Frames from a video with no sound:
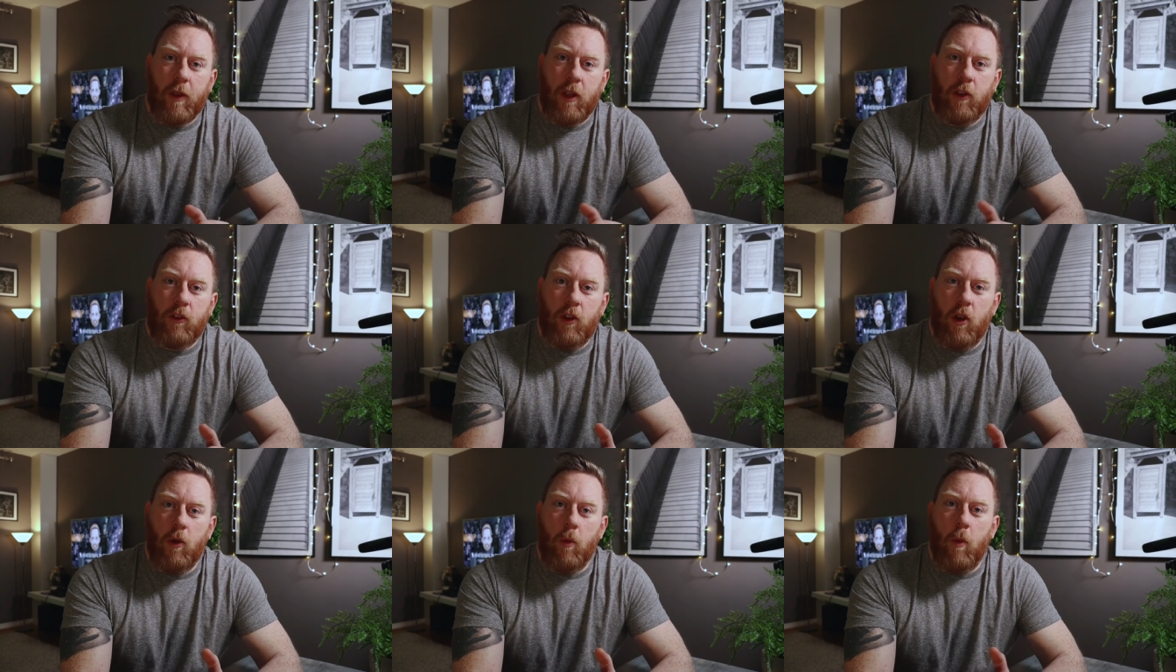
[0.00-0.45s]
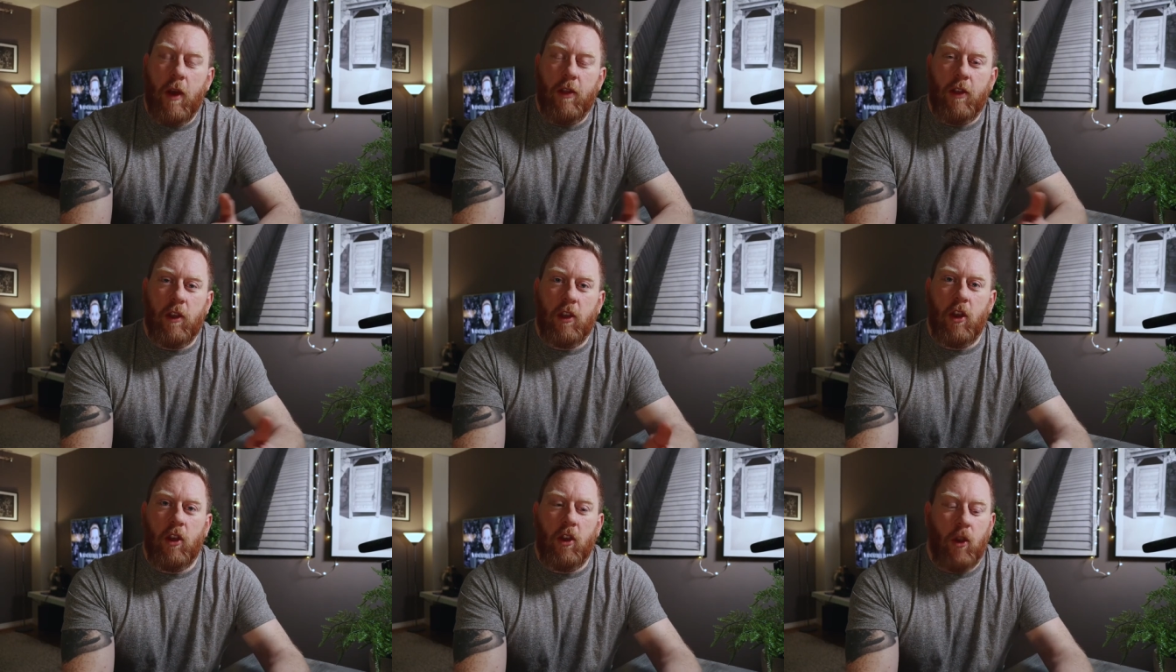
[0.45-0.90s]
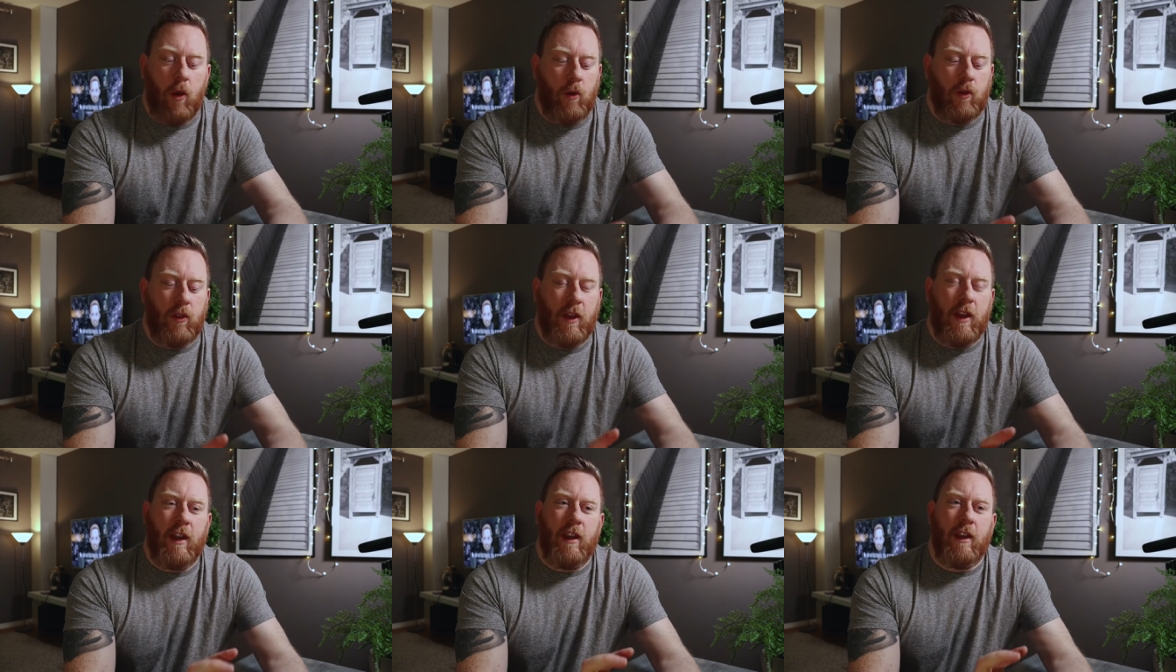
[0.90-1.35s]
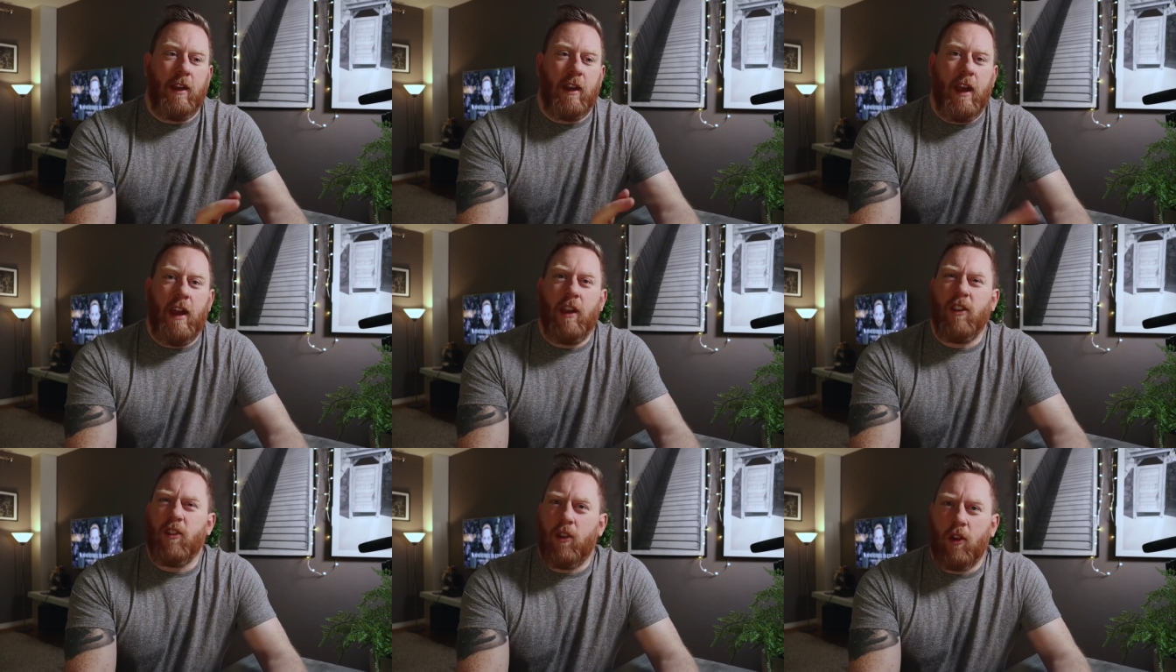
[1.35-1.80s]
So whether you're using
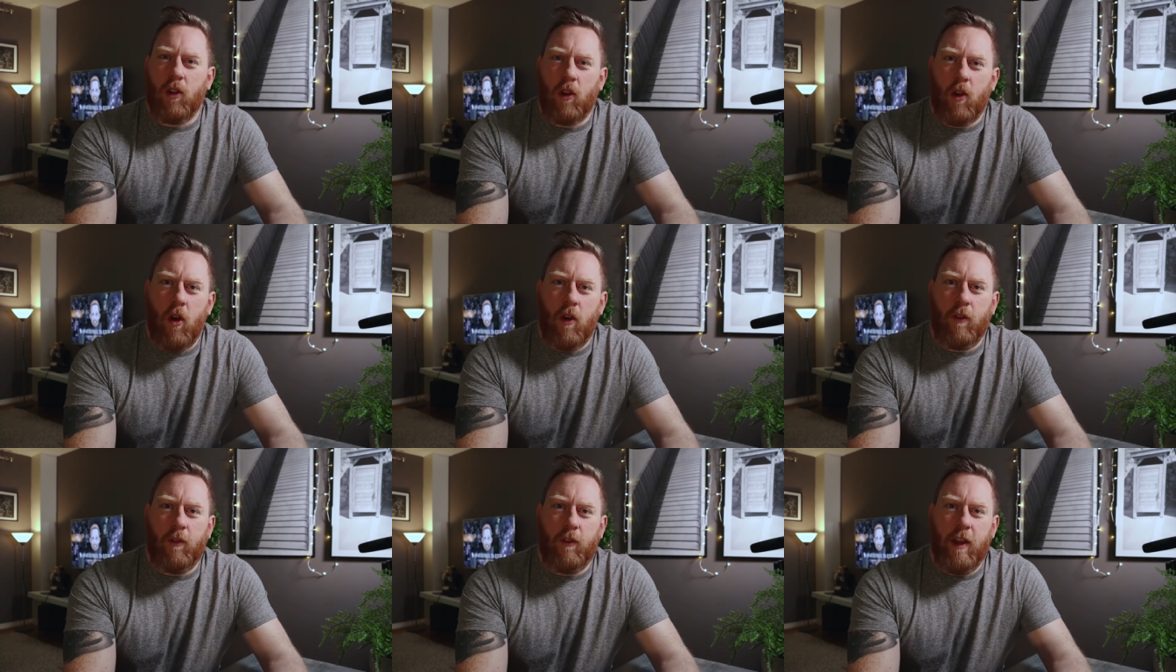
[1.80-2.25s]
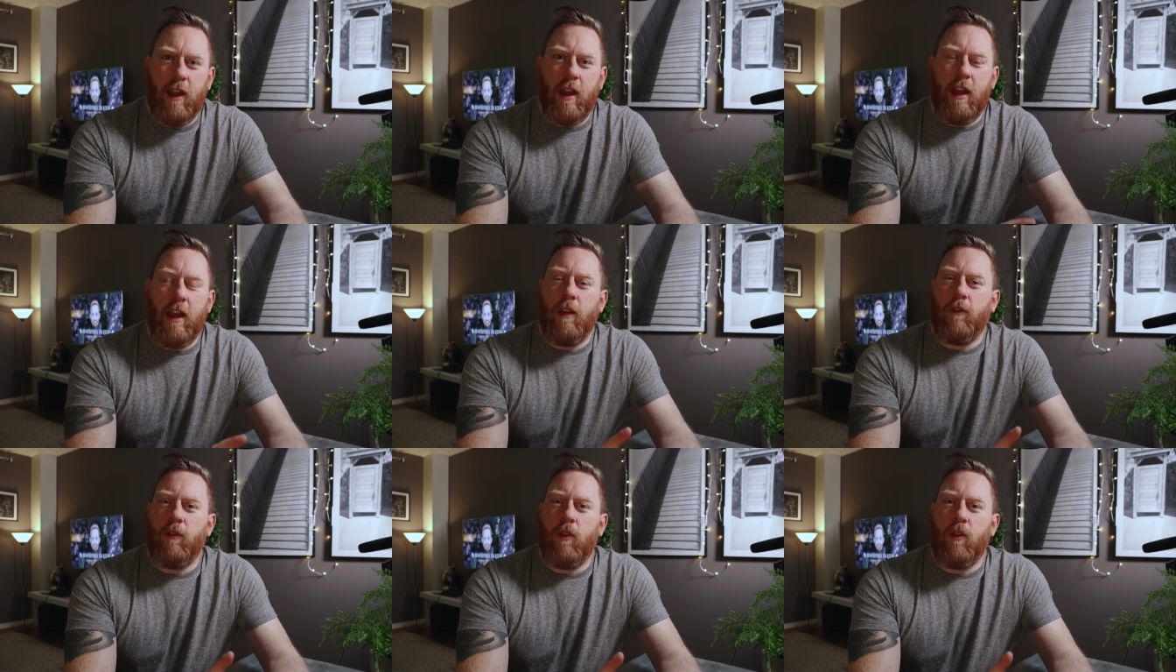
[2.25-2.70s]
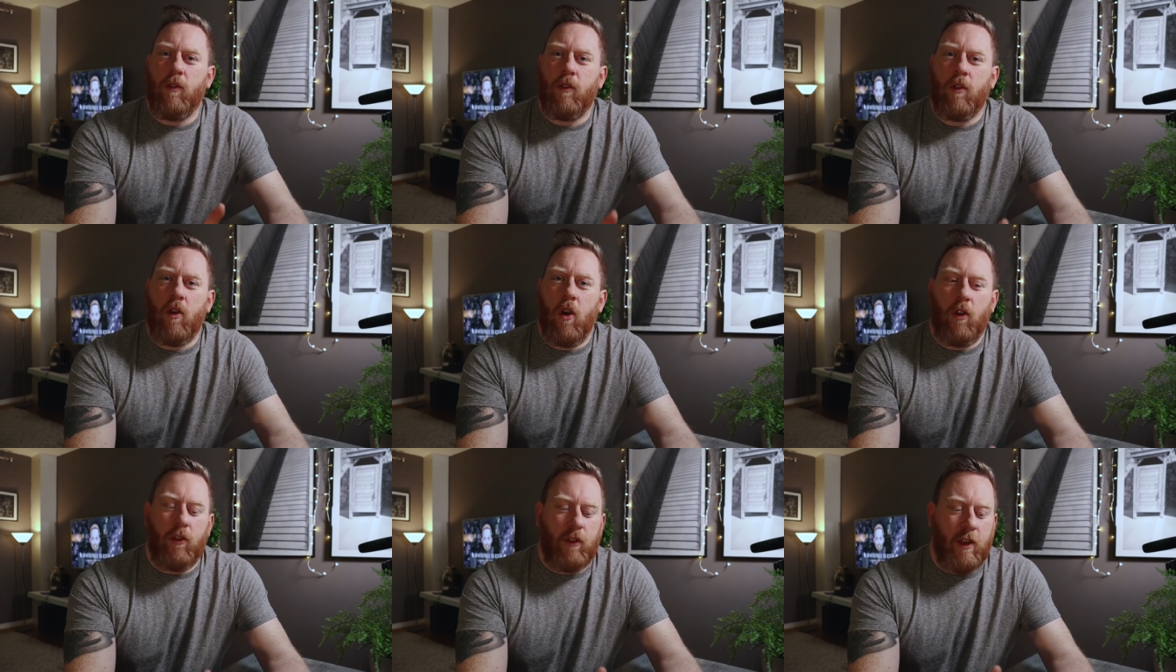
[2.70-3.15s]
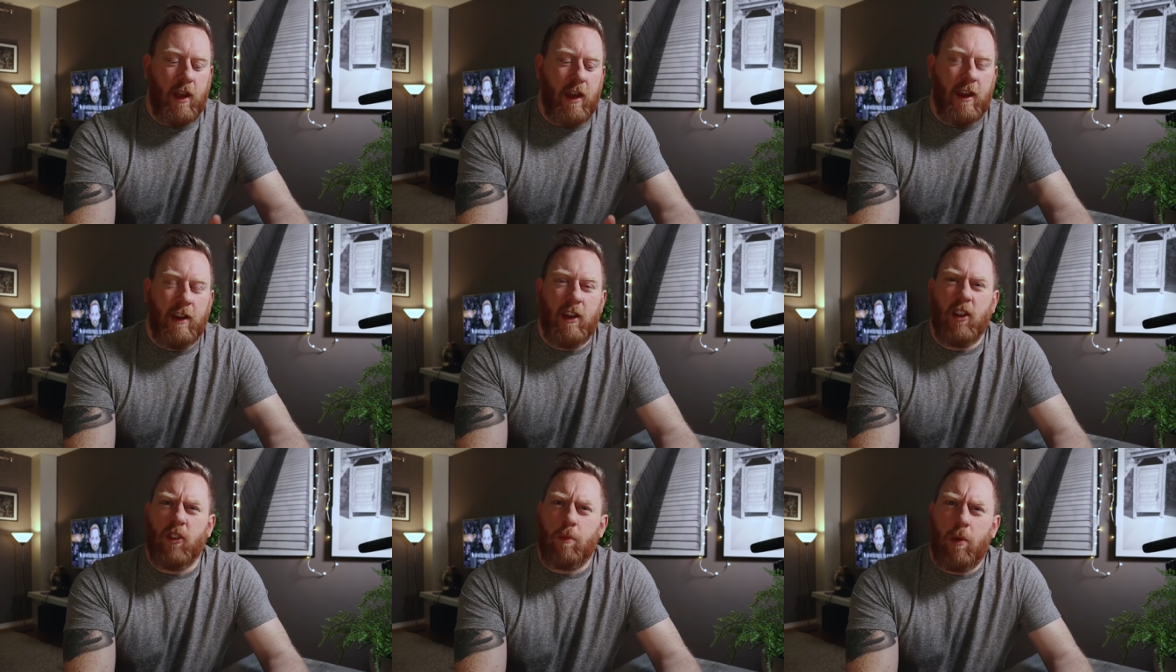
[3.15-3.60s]
instant coffee, if you've got
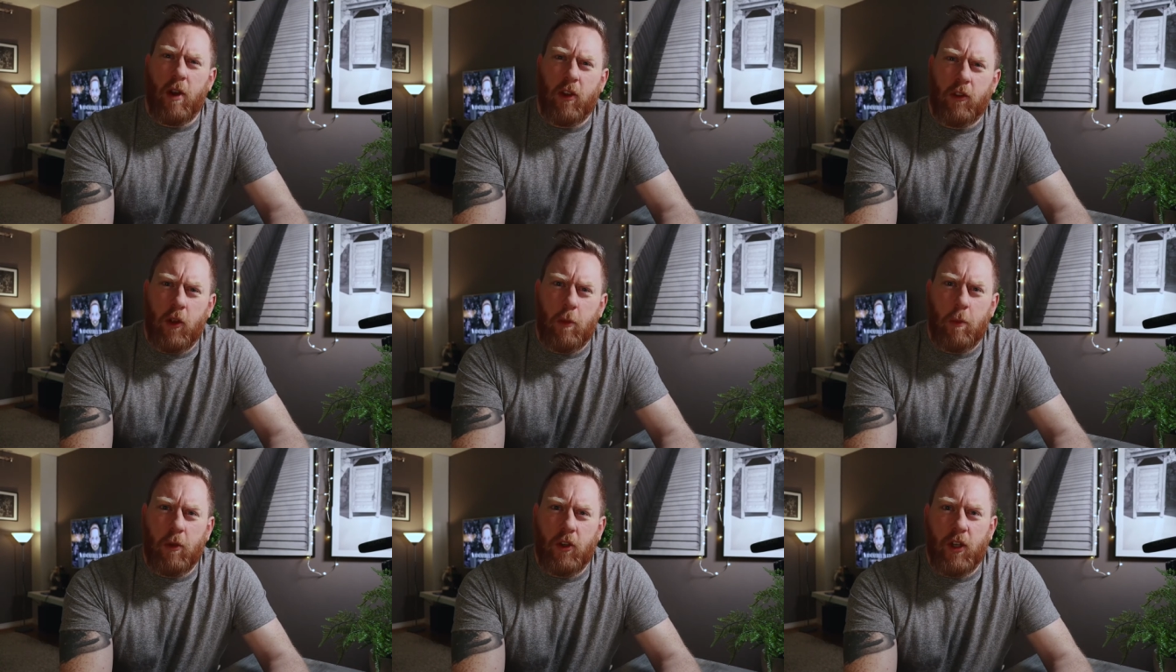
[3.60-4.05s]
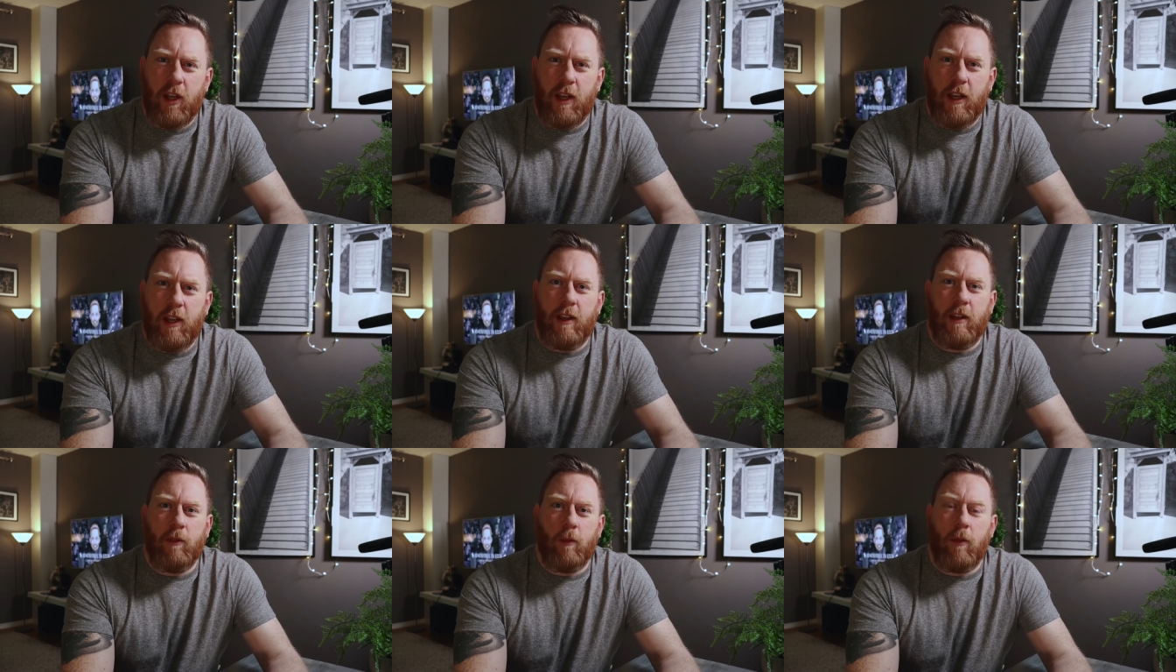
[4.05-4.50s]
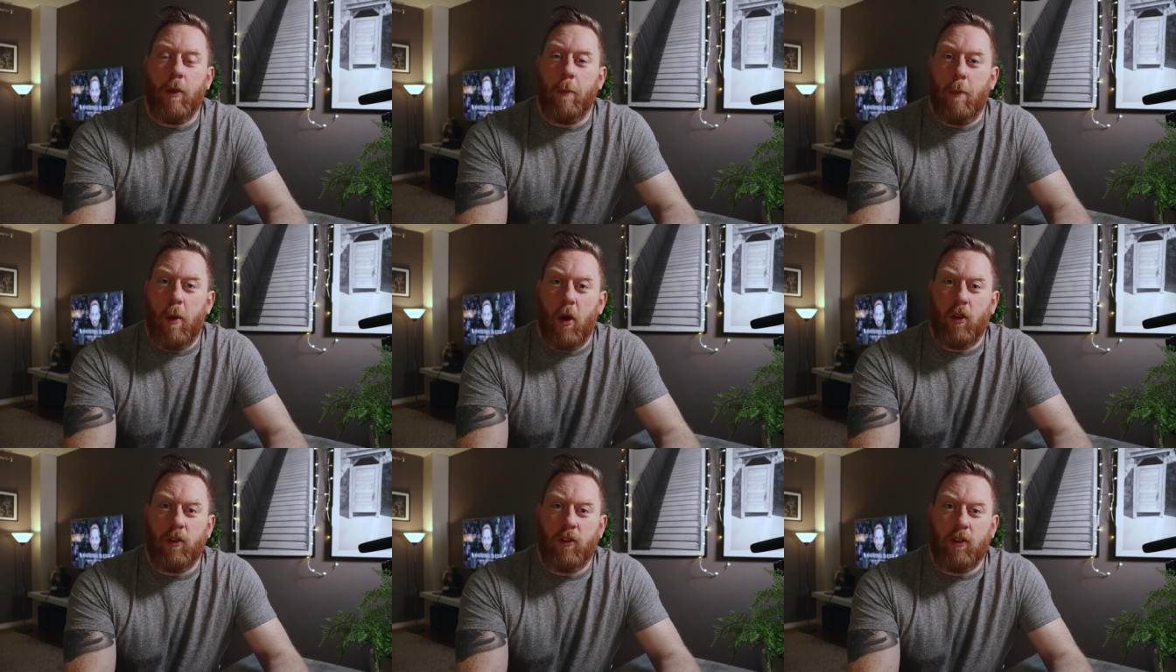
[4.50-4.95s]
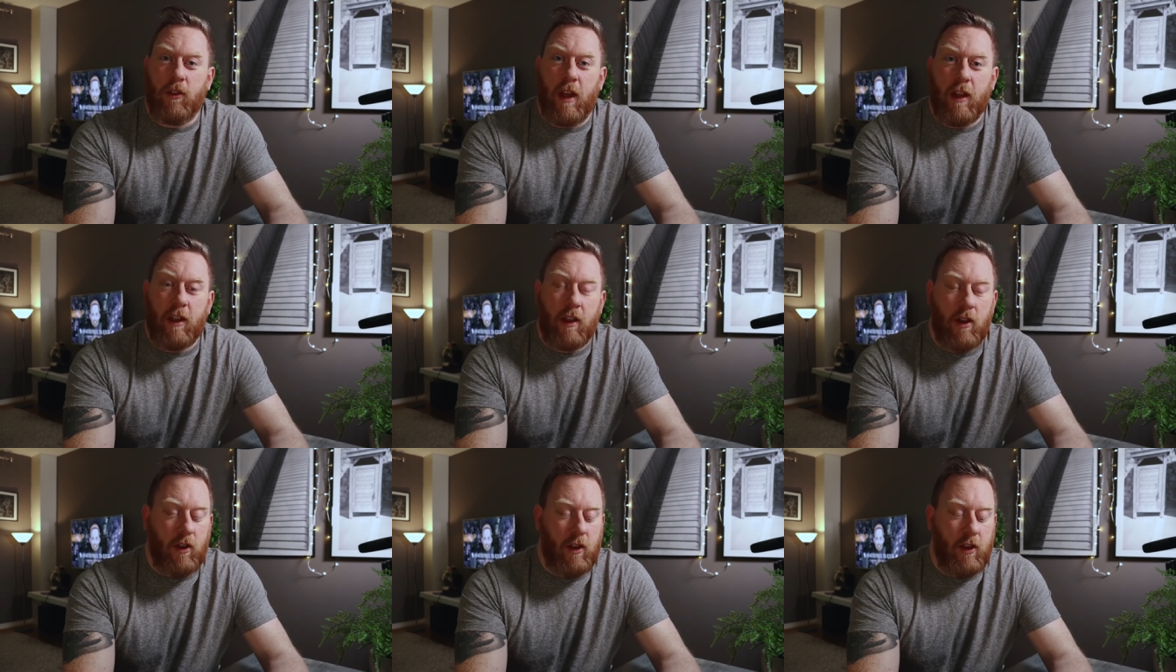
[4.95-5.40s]
a Nespresso machine with the pods,
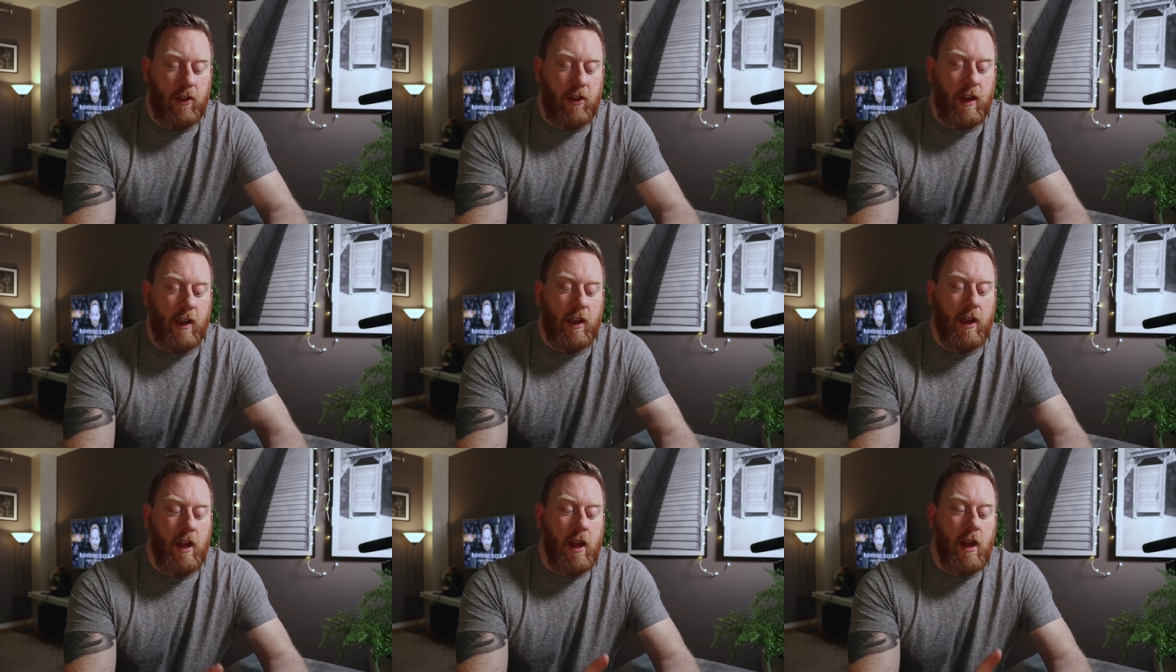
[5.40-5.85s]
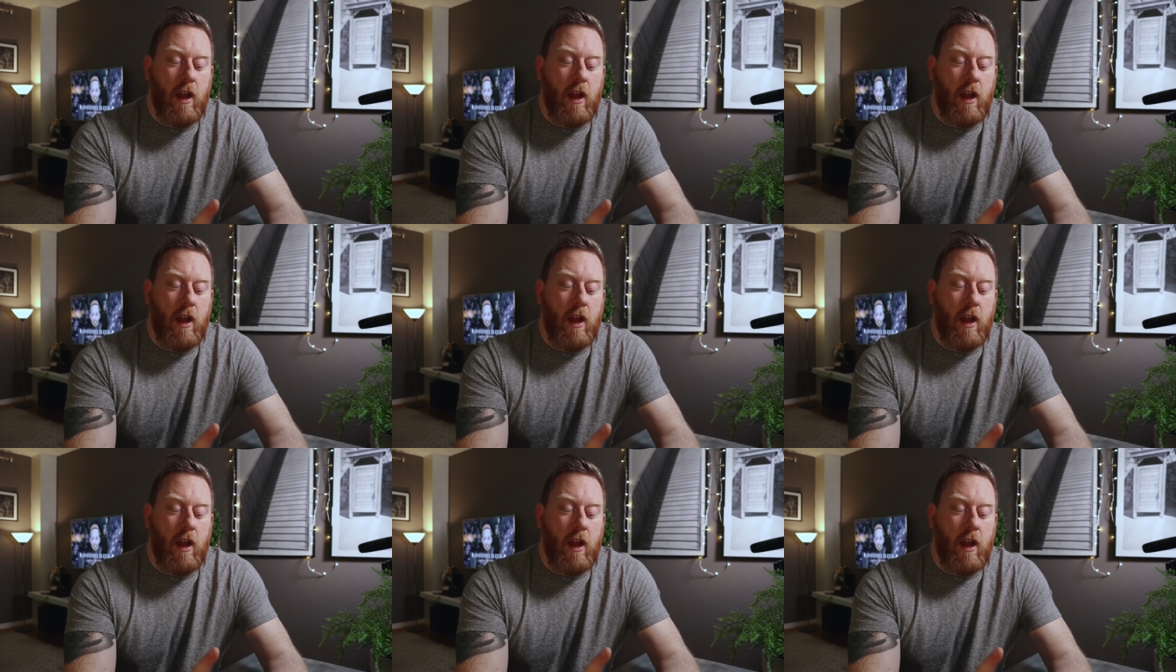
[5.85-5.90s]
that kind of thing,